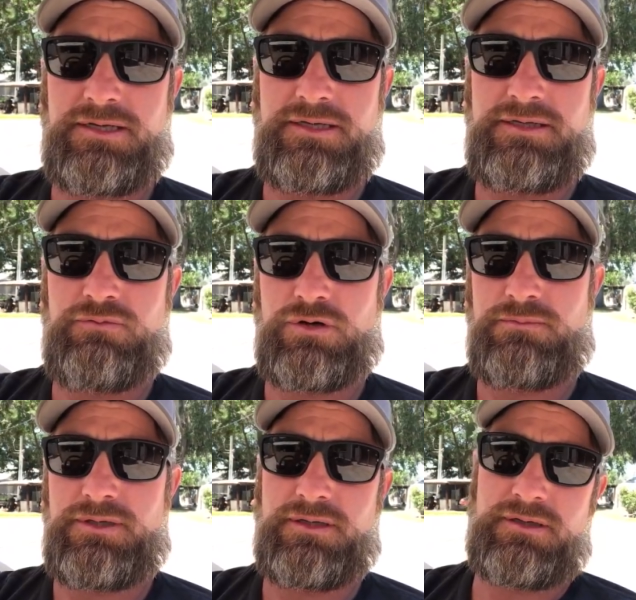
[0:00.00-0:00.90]
and he wanted
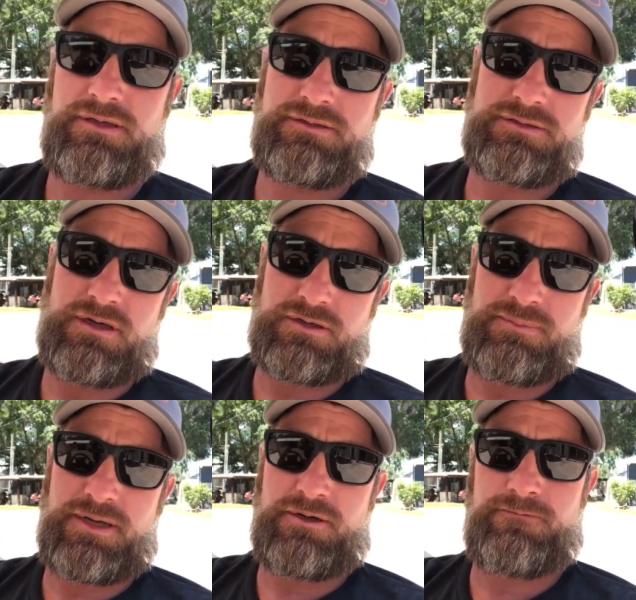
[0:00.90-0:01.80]
me to talk
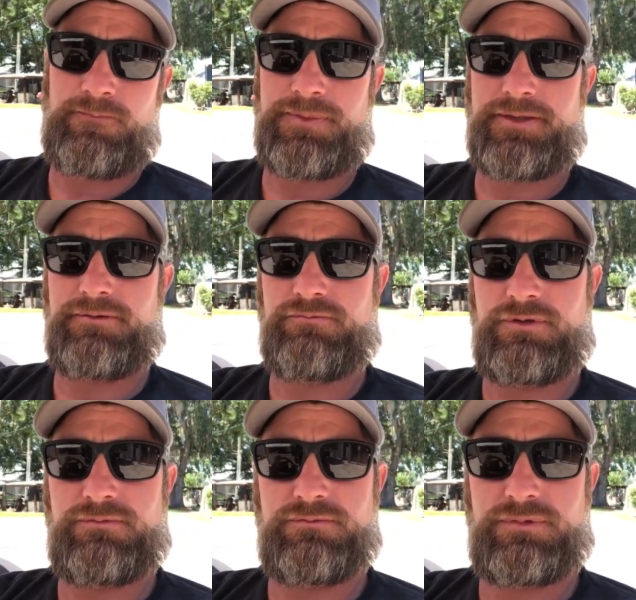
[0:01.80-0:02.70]
about
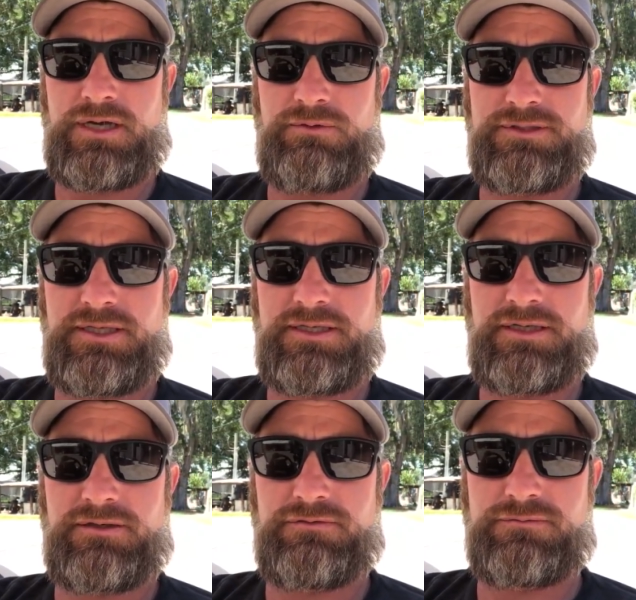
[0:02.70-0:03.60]
how we take
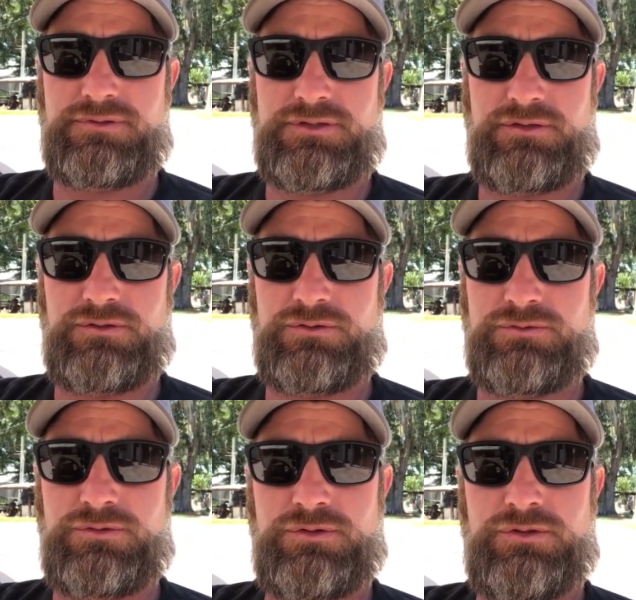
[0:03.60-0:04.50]
care of them. So
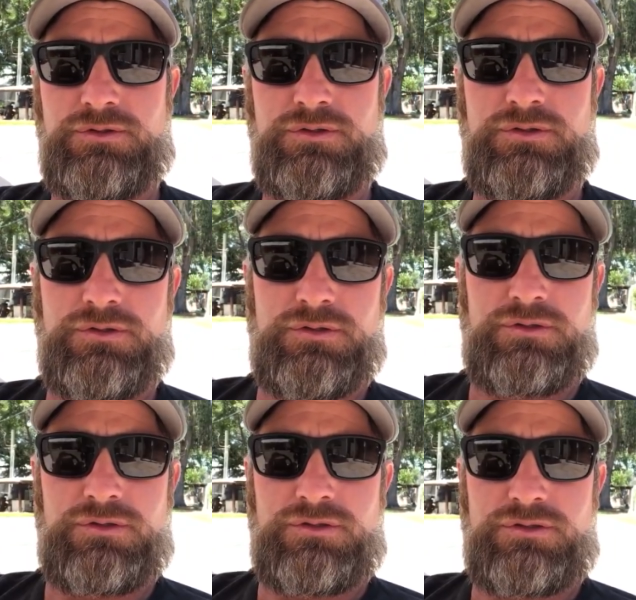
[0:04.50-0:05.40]

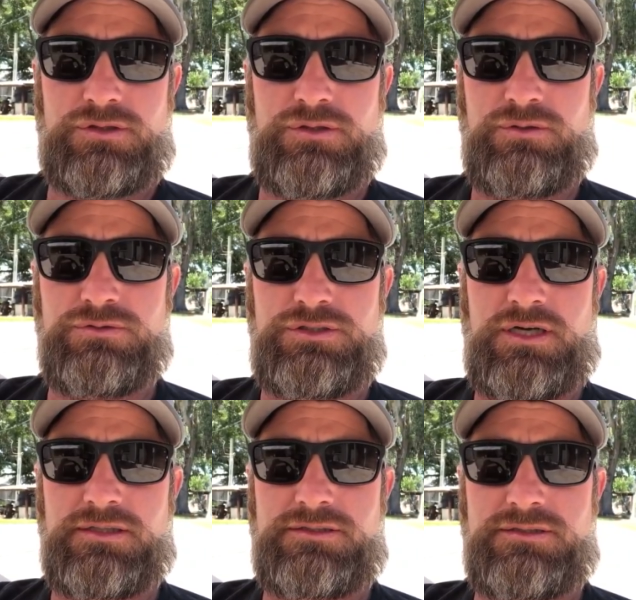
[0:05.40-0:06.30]
Nicole
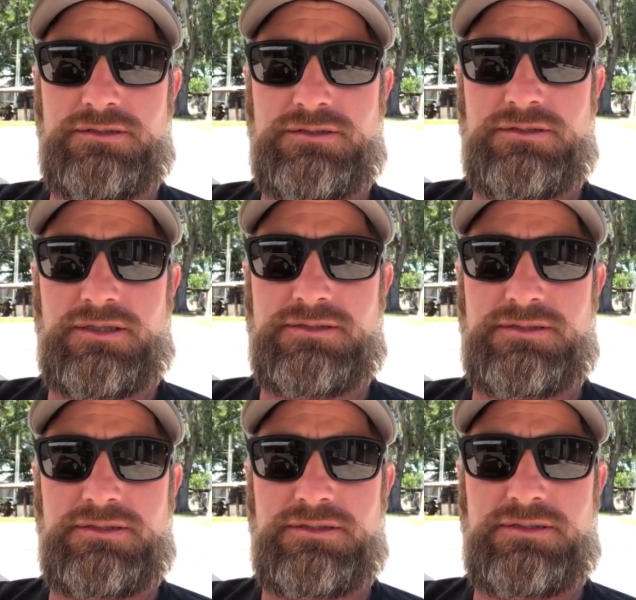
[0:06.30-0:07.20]
Johnson, I
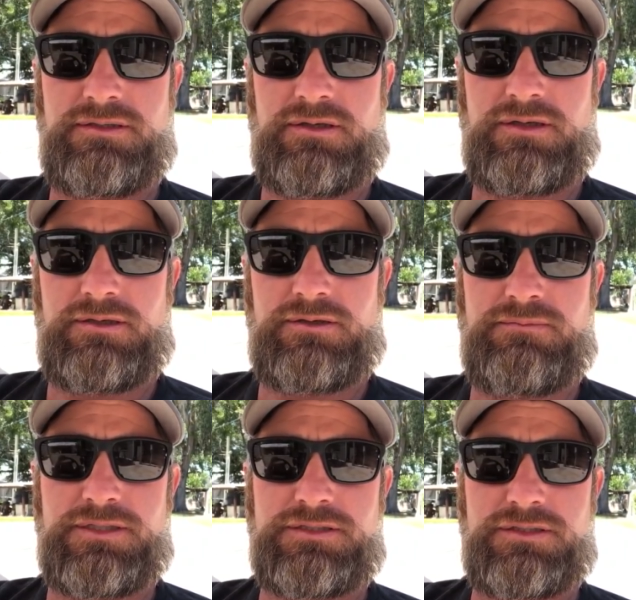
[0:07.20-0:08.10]
see. I already
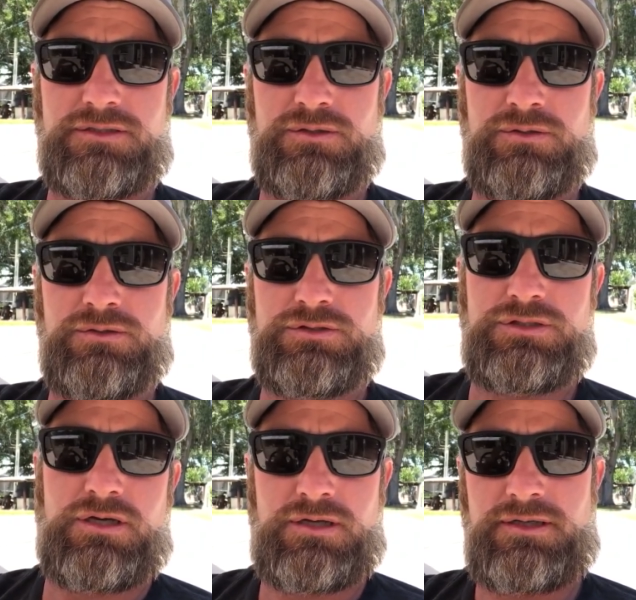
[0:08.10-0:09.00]
mentioned Nicole.
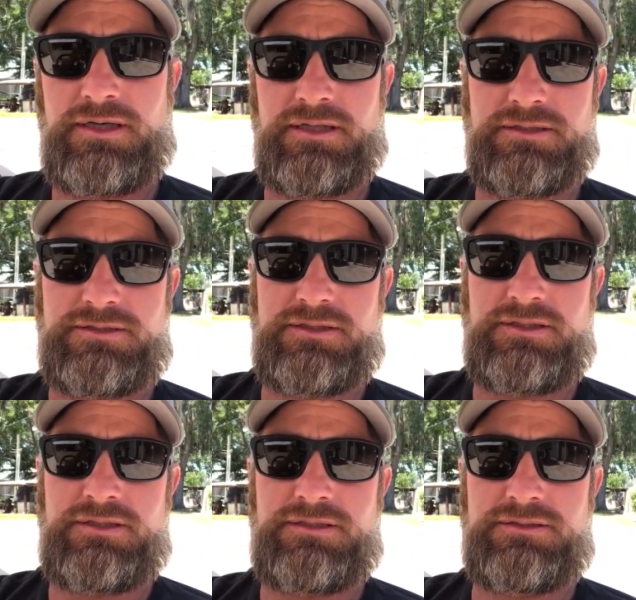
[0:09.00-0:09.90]
Sean
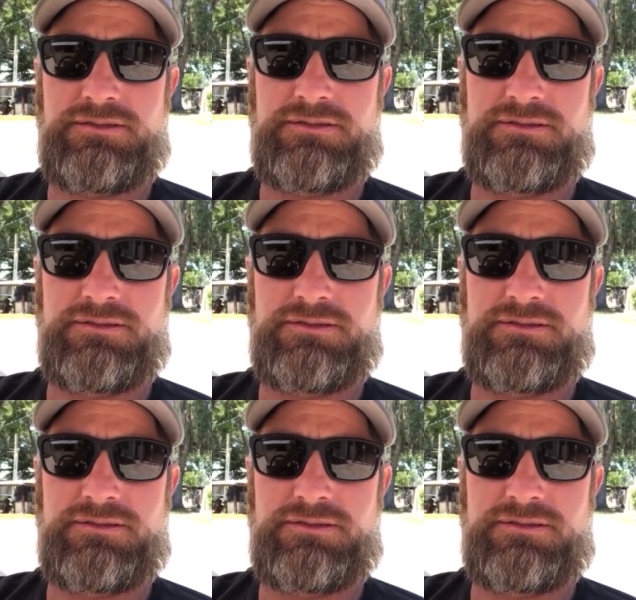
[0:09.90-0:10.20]
Ellison.